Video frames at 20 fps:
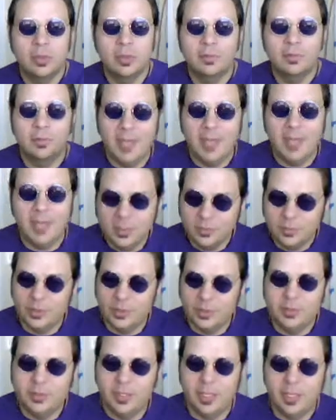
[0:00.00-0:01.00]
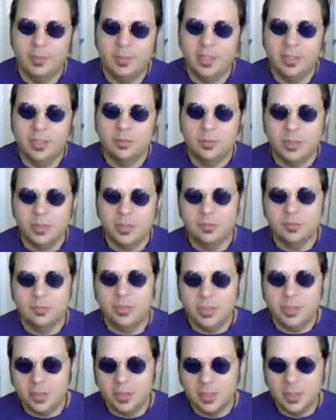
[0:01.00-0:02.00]
from last week's game against West
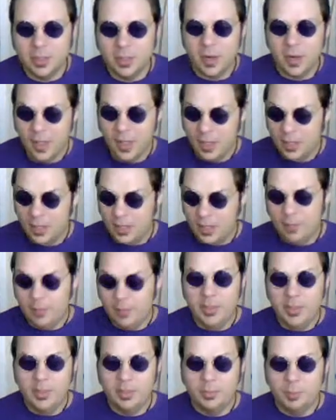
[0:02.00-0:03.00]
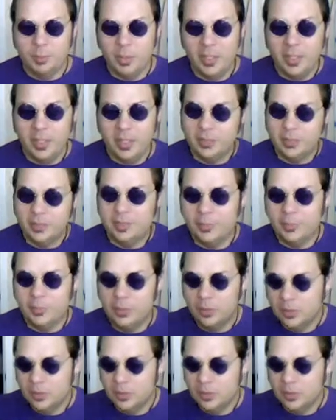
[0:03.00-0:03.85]
Virginia. I mean, it's plain and simple.